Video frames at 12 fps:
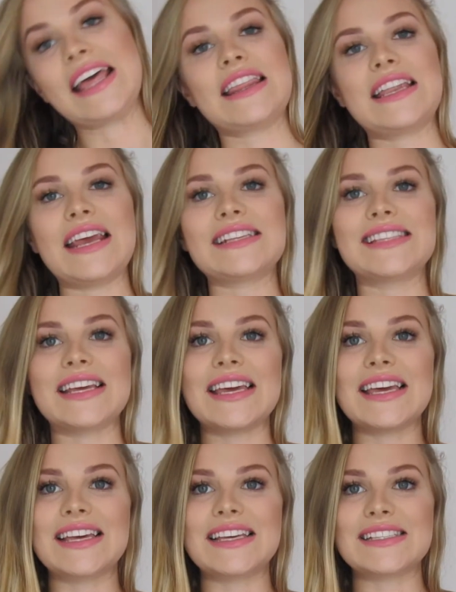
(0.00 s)
The next thing
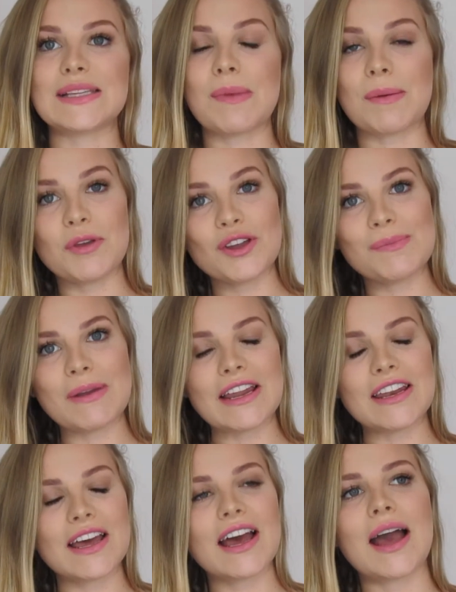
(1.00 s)
is my beauty
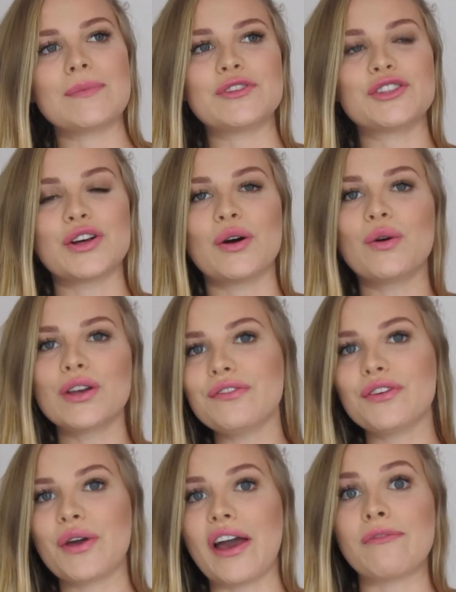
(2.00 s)
blender. I'm sure all of
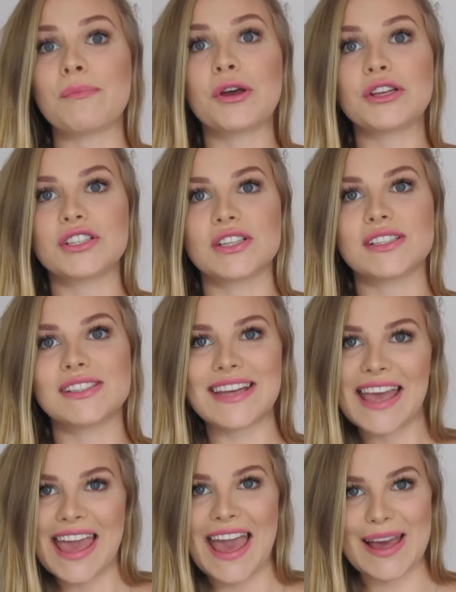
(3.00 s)
you have purchased
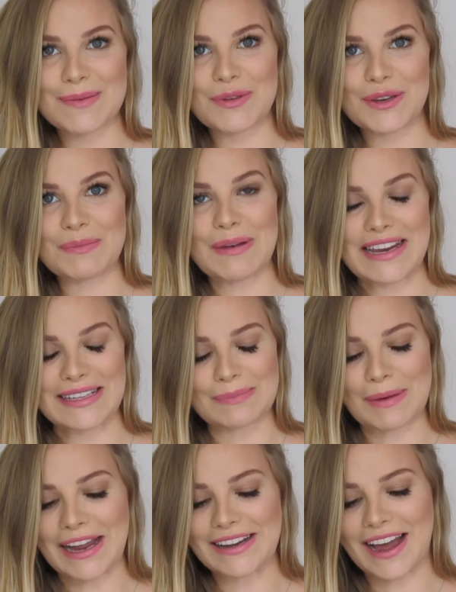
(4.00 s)
a beauty blender
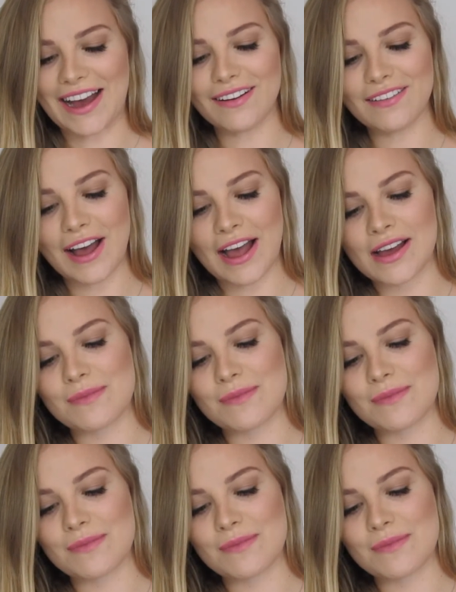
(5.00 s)
by now.